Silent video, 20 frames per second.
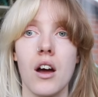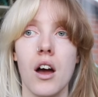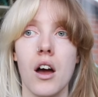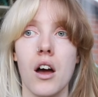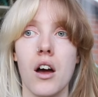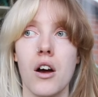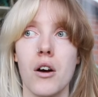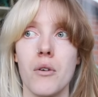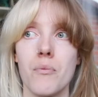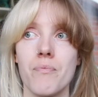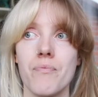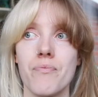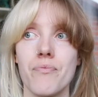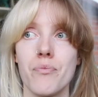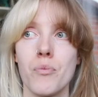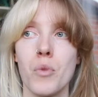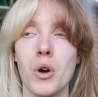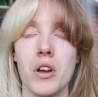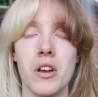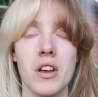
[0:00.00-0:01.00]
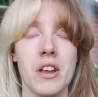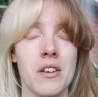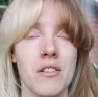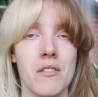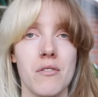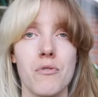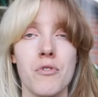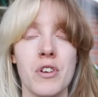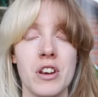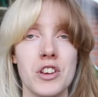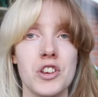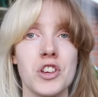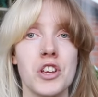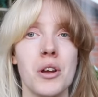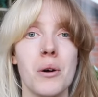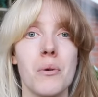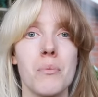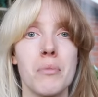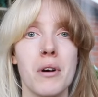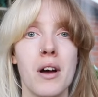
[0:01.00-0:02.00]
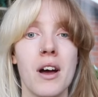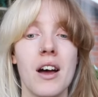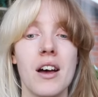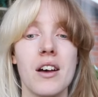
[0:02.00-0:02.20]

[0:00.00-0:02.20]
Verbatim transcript: um, working, finishing up